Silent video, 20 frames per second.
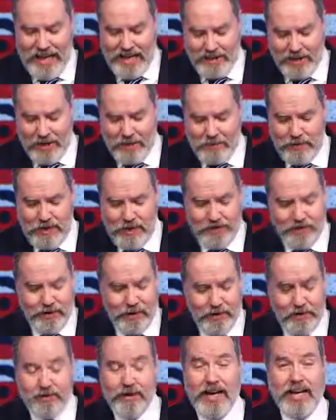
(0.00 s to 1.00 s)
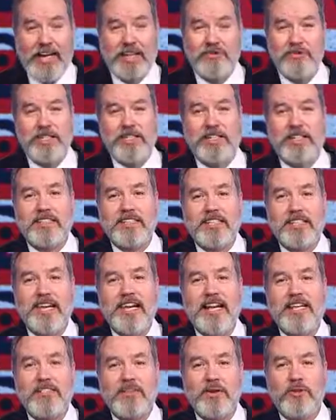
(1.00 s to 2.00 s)
SOP 303. I guess we should
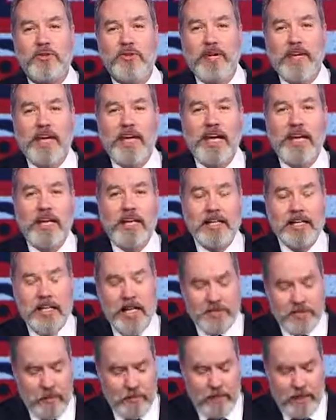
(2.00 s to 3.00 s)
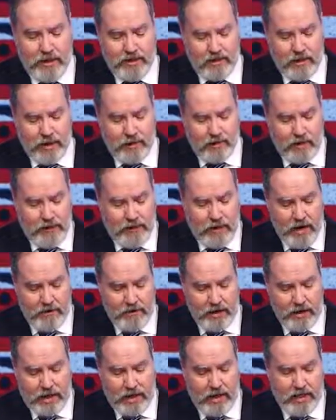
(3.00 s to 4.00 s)
say SOP 303 for
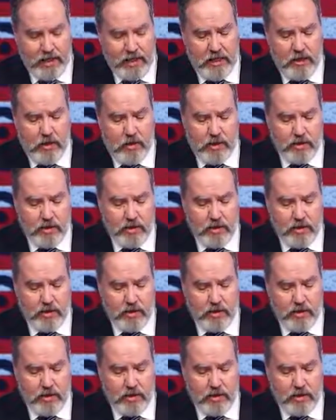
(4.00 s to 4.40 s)
everything. They say the